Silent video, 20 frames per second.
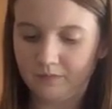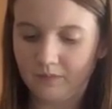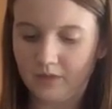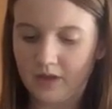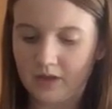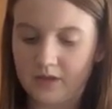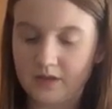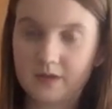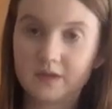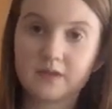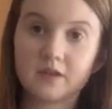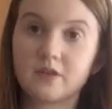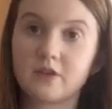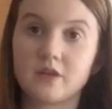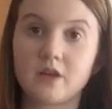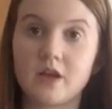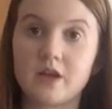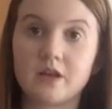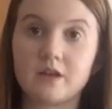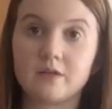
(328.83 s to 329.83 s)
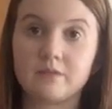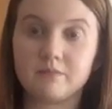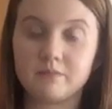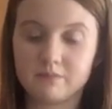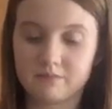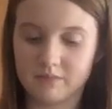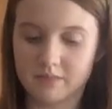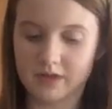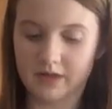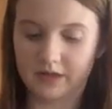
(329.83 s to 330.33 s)
And this is an
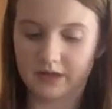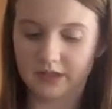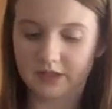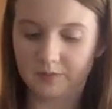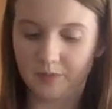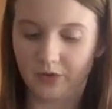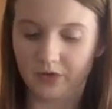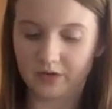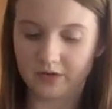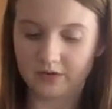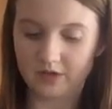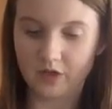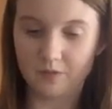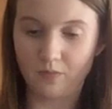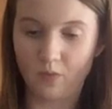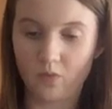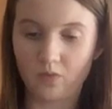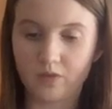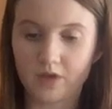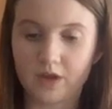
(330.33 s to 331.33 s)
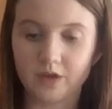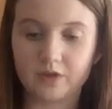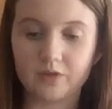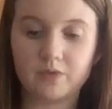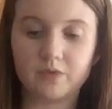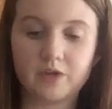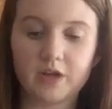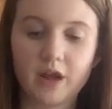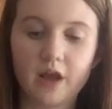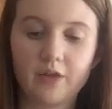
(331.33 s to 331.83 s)
experience that you both can do
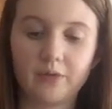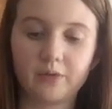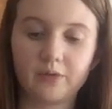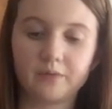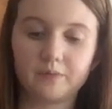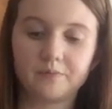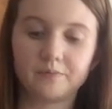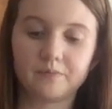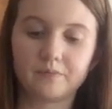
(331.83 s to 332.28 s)
together.